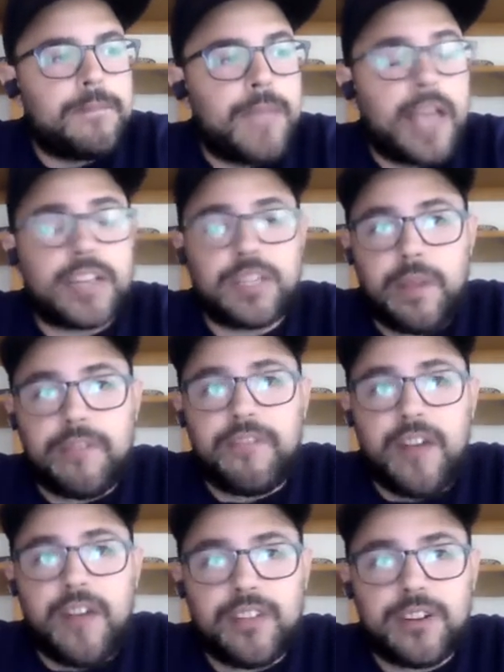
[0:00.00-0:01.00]
actually my
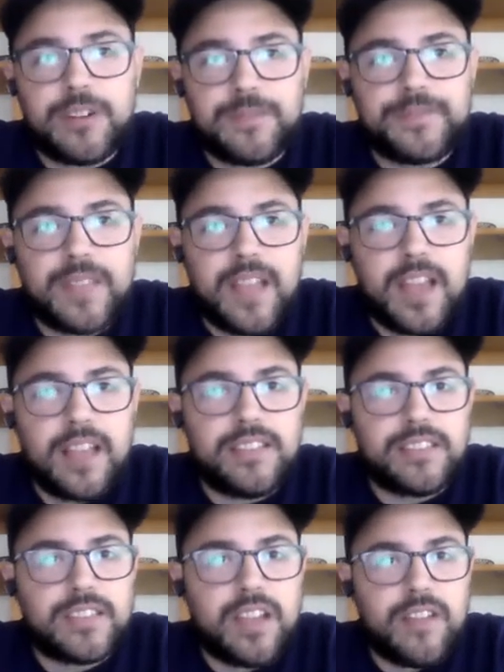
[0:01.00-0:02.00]
father
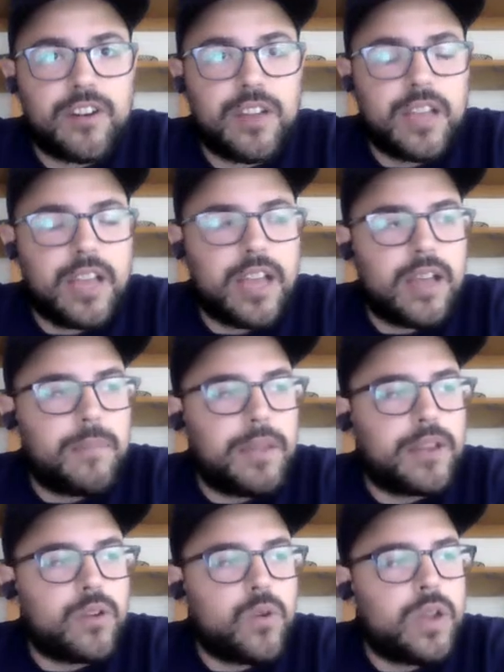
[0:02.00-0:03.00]
discovered
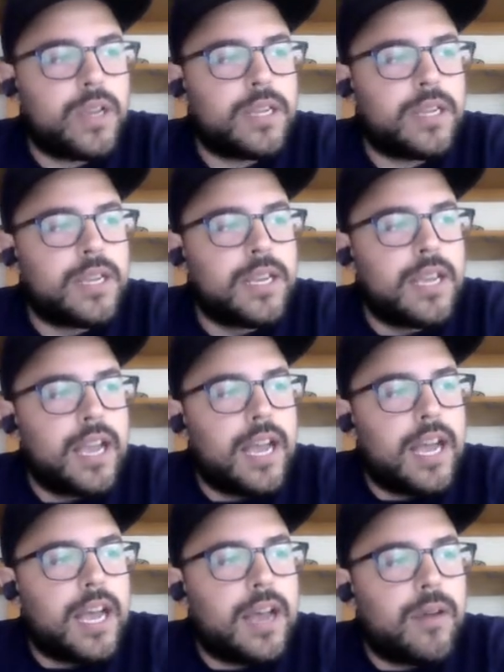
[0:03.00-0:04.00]
Bitcoin.
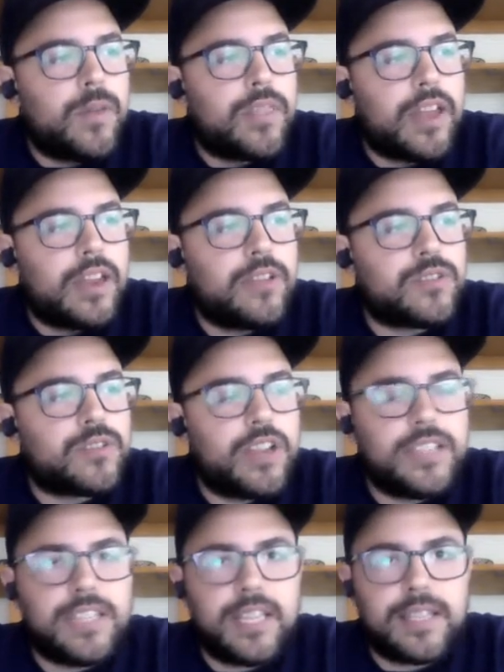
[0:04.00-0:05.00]
We thought he was
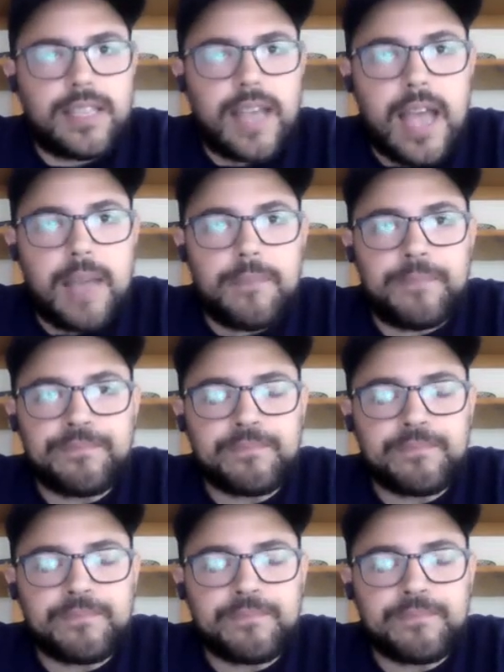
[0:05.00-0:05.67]
crazy at the time.